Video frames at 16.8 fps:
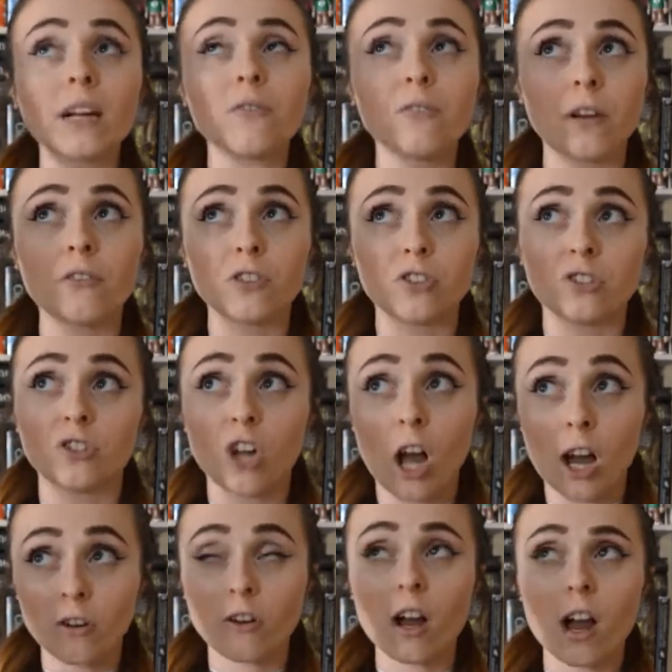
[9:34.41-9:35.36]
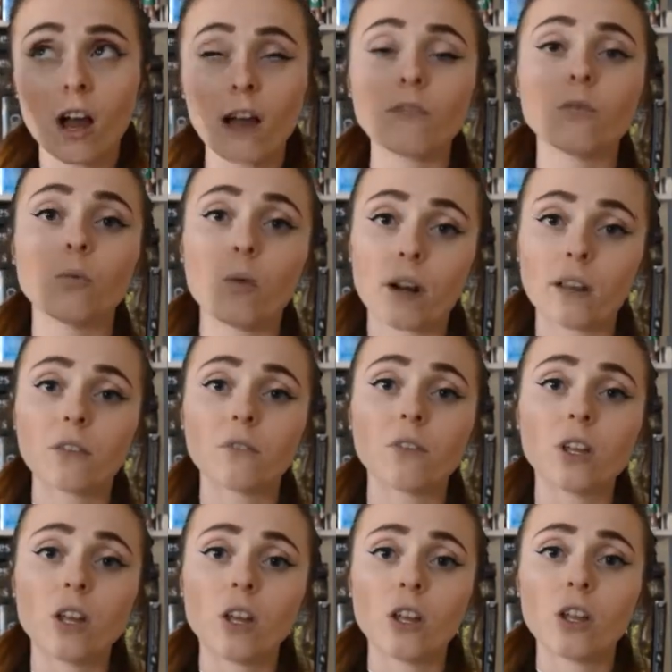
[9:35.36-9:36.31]
favorite genre of one of
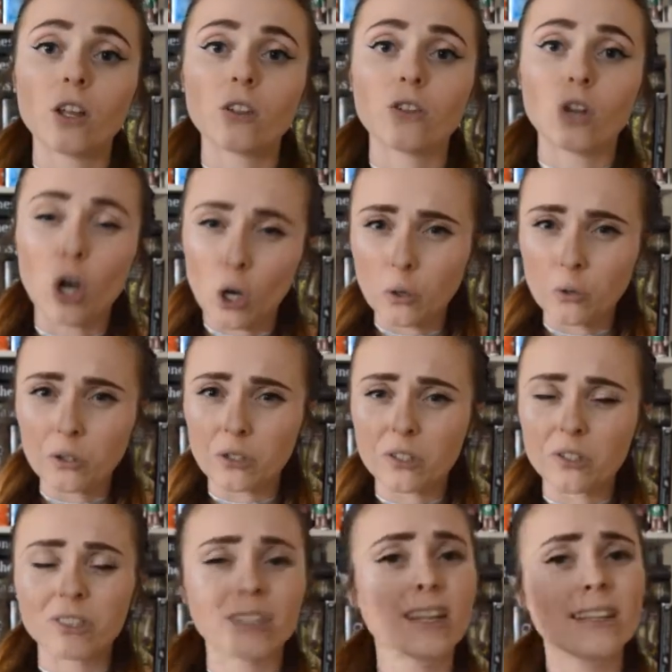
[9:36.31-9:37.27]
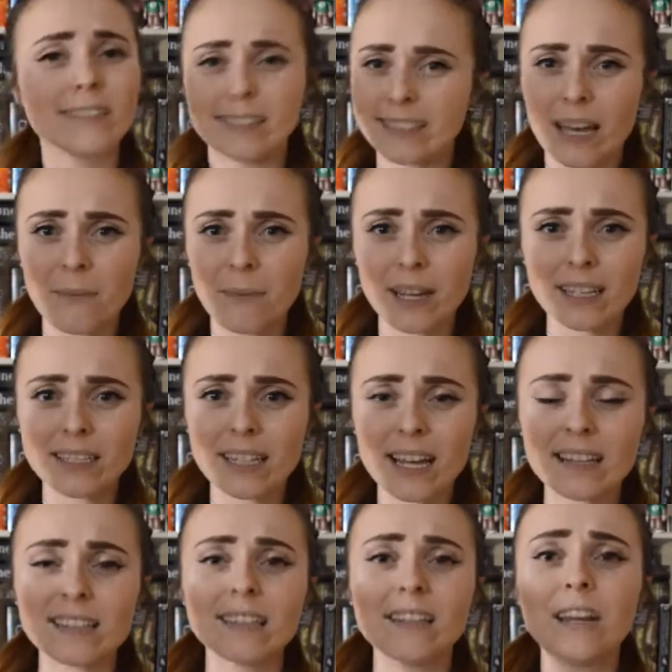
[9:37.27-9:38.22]
the hosts. Does that make
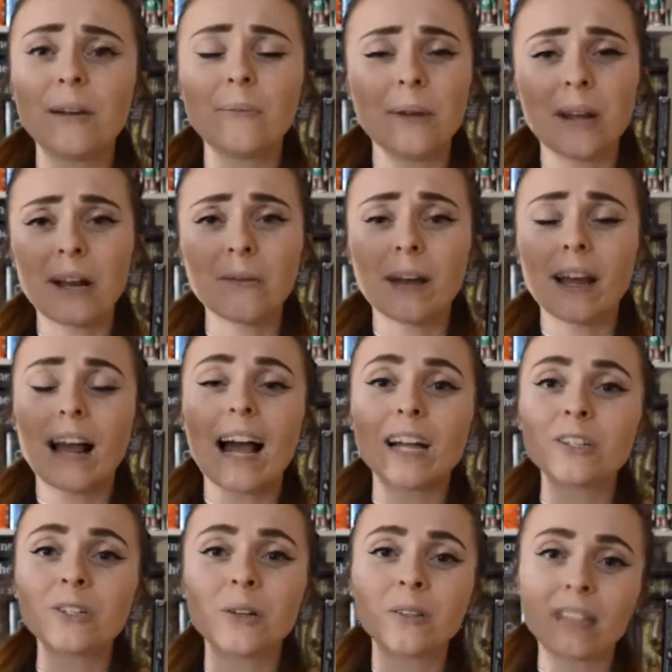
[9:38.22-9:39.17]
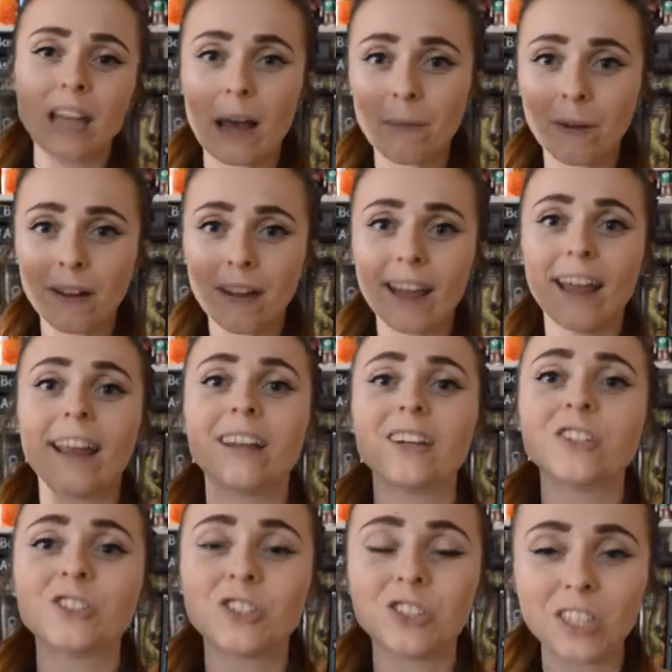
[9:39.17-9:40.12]
sense? But anyway, I chose Emma,
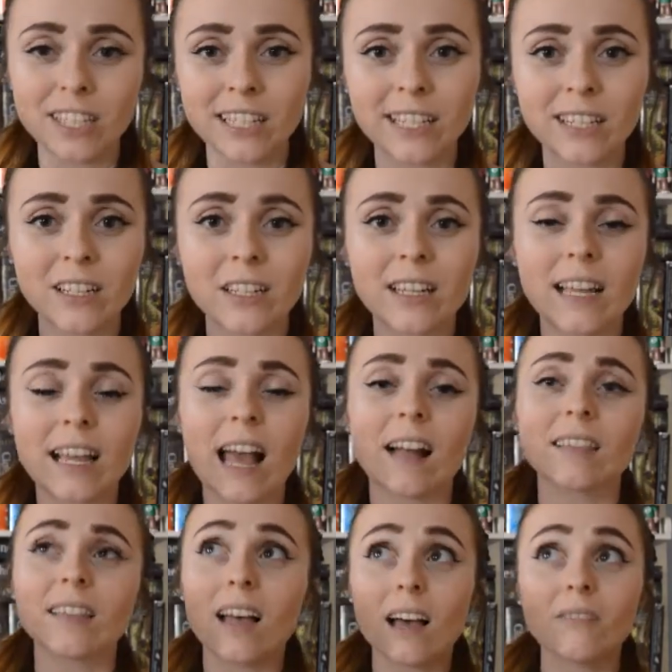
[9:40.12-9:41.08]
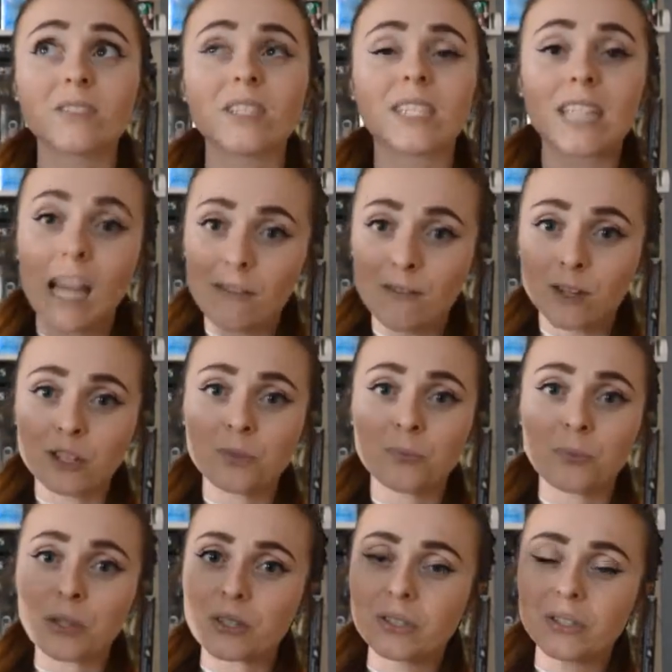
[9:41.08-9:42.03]
and she loves diverse
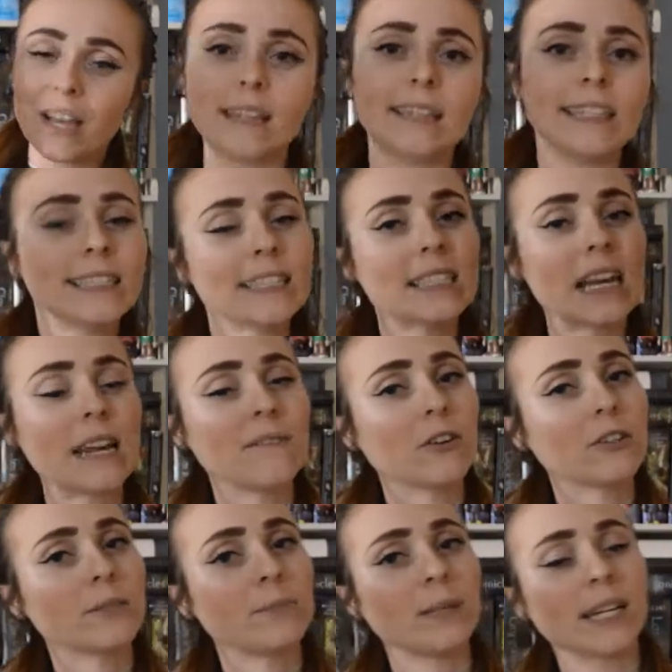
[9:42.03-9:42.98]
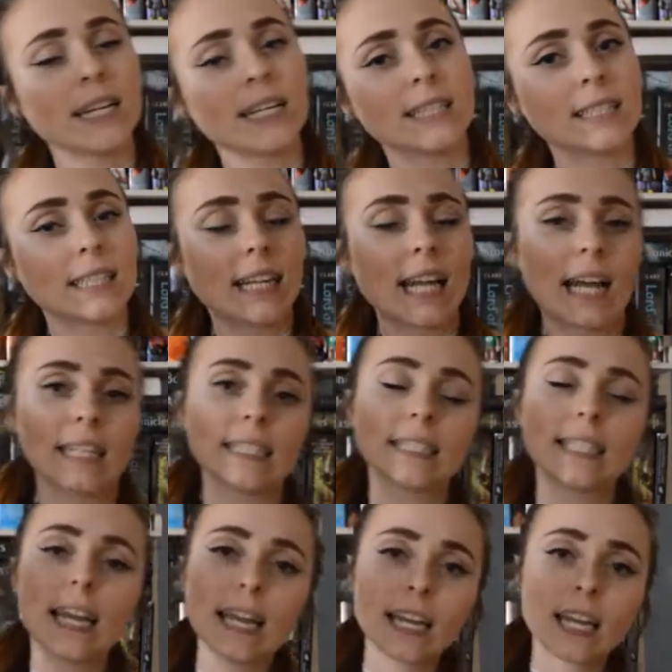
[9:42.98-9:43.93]
books, and this is diverse because it
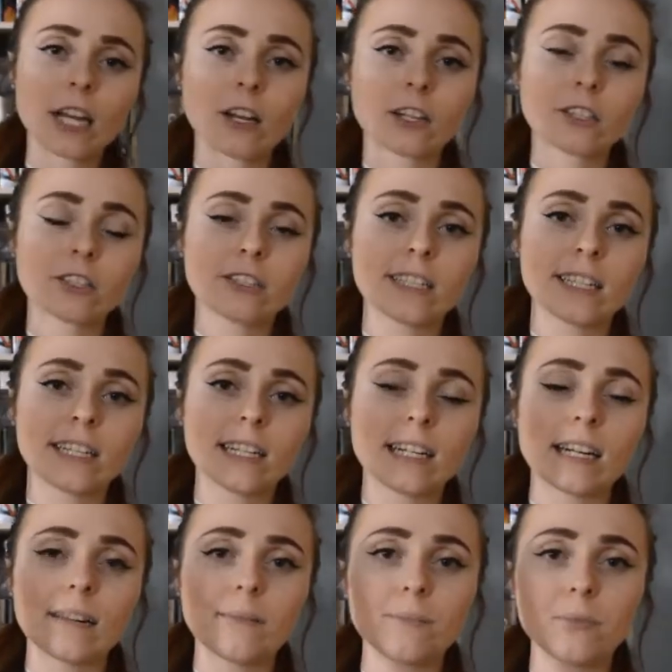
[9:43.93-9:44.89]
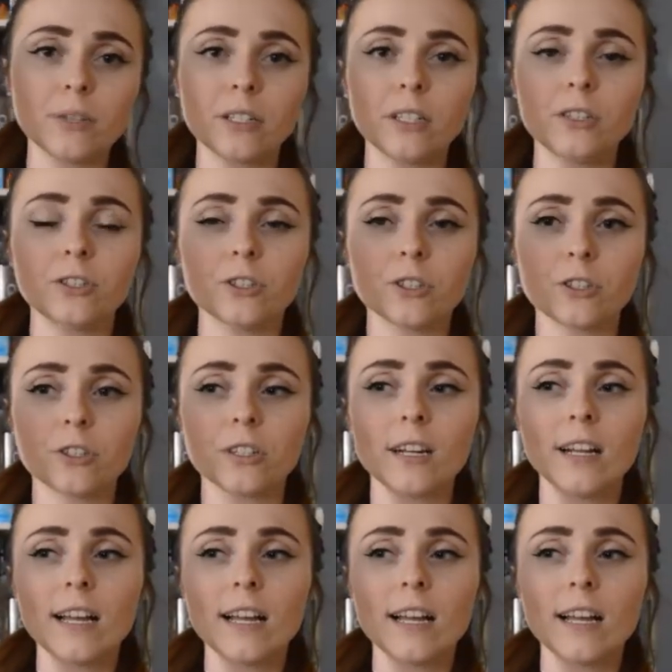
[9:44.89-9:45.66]
has gay characters in it, and I'm pretty sure